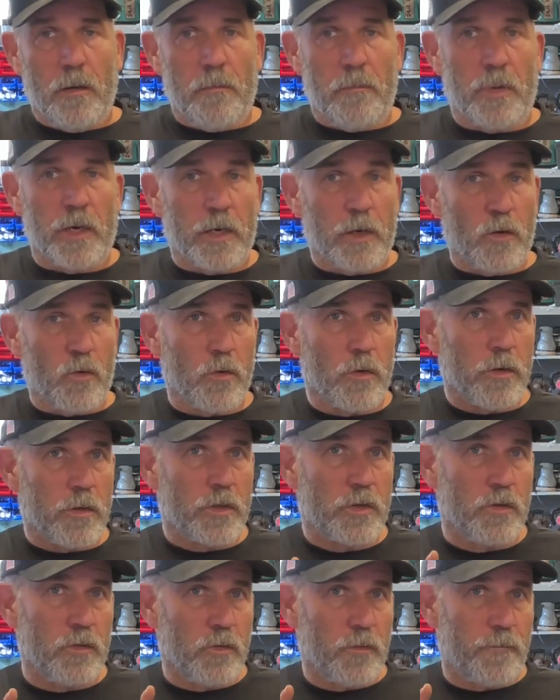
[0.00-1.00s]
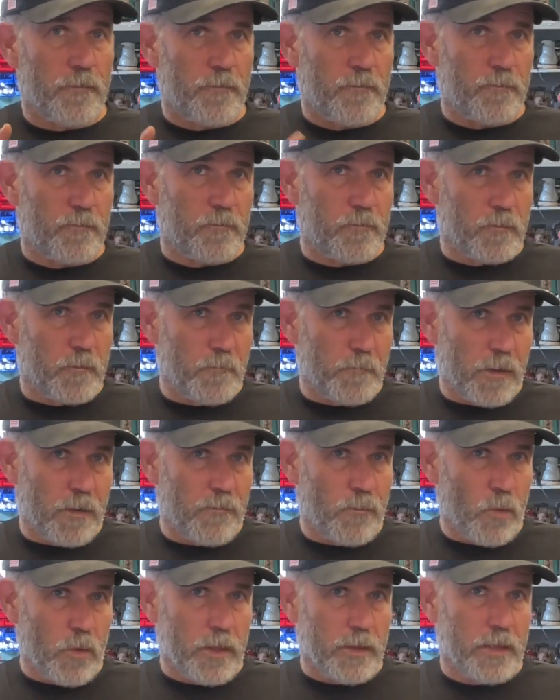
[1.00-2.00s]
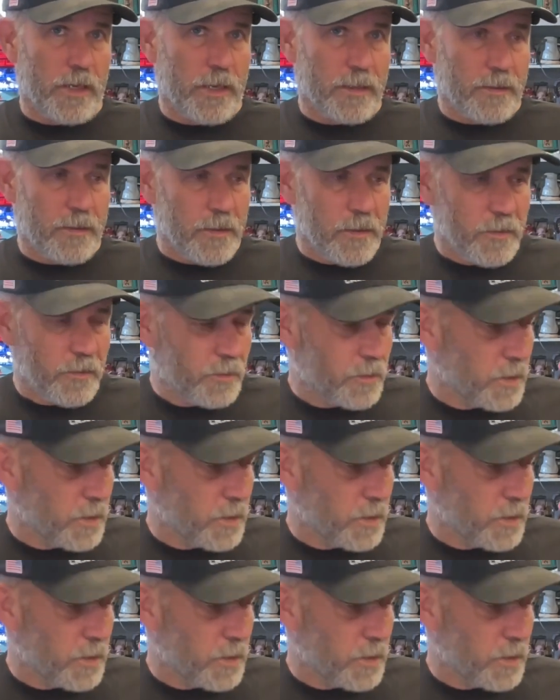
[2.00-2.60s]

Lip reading: But in order to avoid that this